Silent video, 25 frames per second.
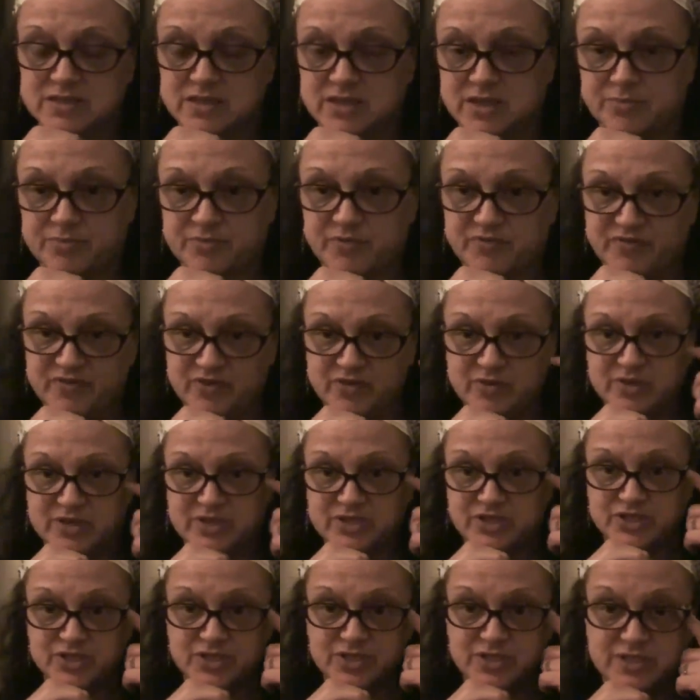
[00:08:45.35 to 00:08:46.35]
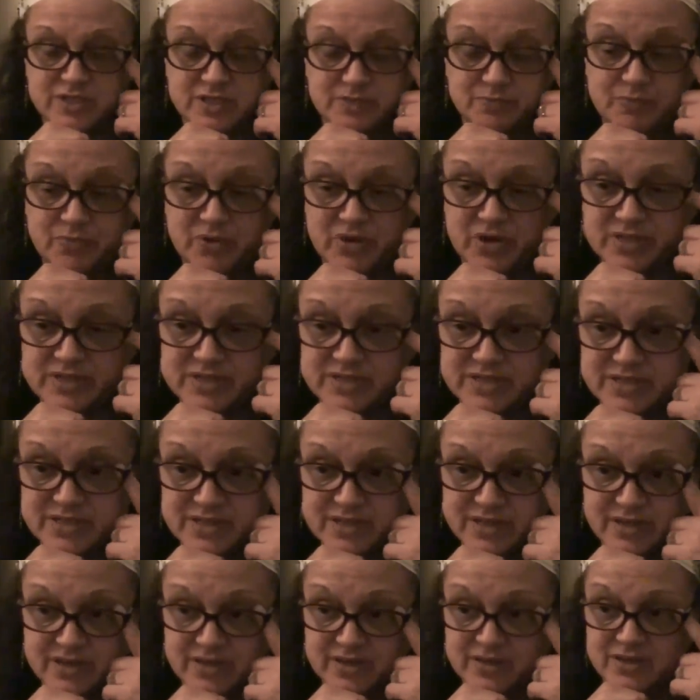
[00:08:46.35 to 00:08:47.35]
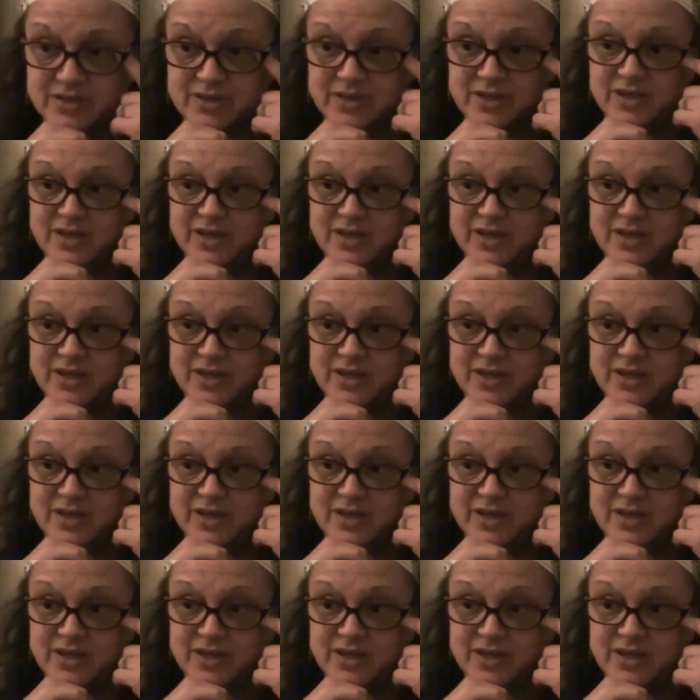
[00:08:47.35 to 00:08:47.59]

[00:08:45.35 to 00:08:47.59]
did up a few dishes, but uh,